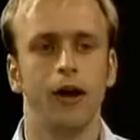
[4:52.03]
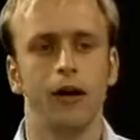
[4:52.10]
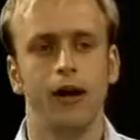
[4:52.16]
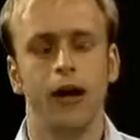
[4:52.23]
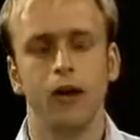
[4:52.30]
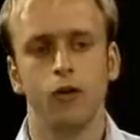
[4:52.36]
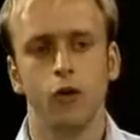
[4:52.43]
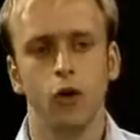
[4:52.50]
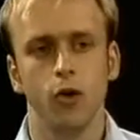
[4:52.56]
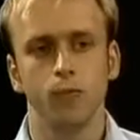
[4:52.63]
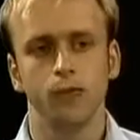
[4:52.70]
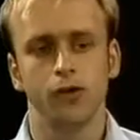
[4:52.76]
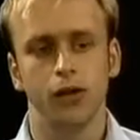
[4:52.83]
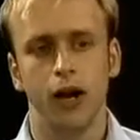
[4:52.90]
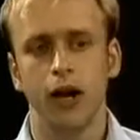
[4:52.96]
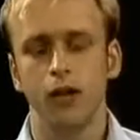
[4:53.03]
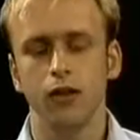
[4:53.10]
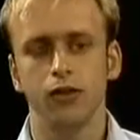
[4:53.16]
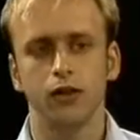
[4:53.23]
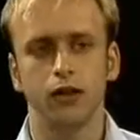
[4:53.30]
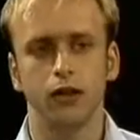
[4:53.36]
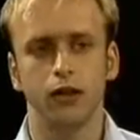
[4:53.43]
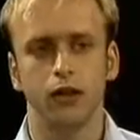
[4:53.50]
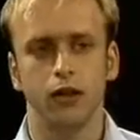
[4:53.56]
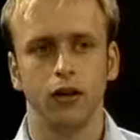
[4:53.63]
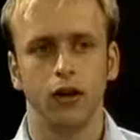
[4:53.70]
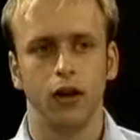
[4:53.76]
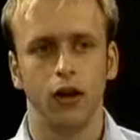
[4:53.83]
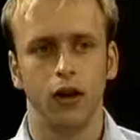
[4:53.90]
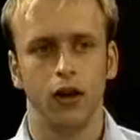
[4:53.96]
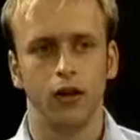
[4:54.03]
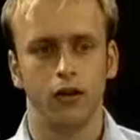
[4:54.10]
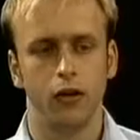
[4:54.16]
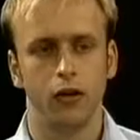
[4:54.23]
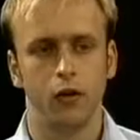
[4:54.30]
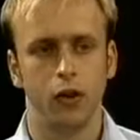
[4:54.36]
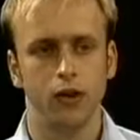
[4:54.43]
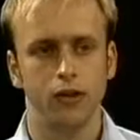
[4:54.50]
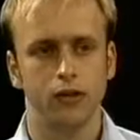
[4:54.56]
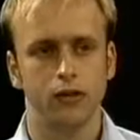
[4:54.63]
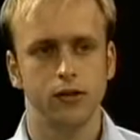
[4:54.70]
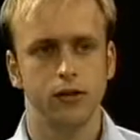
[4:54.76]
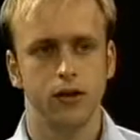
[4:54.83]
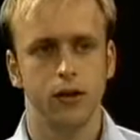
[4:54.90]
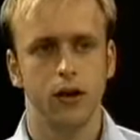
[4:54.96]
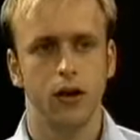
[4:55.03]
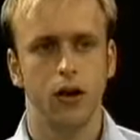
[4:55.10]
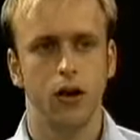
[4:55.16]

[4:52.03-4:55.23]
Right now, Europe's challenging the U.S.